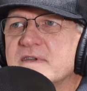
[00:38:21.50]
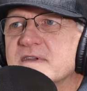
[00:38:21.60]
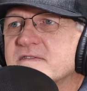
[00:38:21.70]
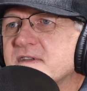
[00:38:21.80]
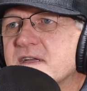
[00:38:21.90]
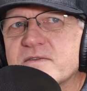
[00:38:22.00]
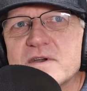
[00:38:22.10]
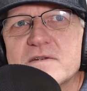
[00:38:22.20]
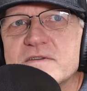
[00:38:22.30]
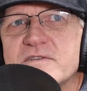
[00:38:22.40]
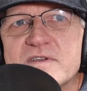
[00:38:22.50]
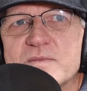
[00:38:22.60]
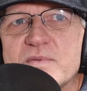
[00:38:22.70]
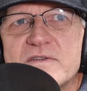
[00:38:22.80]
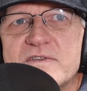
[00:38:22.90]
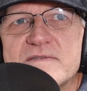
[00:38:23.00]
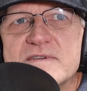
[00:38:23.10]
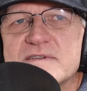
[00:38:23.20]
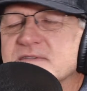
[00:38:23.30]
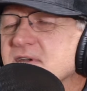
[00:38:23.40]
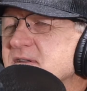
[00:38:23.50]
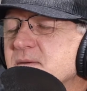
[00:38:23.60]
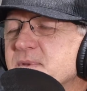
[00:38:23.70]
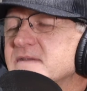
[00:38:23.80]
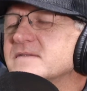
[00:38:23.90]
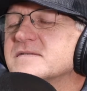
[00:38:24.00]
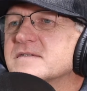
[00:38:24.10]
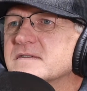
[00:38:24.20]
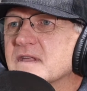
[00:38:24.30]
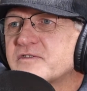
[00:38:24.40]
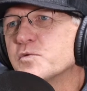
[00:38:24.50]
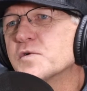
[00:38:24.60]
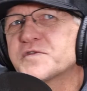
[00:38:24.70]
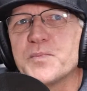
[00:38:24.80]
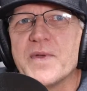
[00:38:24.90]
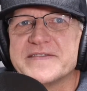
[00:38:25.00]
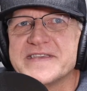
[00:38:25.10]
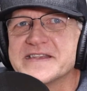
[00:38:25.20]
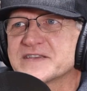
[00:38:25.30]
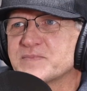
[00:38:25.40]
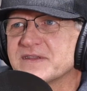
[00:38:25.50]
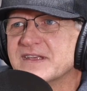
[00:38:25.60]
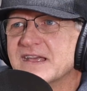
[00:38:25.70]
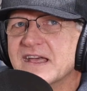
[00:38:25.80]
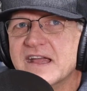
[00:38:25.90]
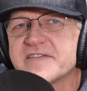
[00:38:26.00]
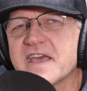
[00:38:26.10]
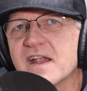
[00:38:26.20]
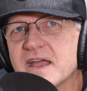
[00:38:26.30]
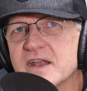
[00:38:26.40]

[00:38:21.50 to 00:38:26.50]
as a 9th grader, then she can play JV. Like, I mean, like, she wants to play tennis, but it's kind of like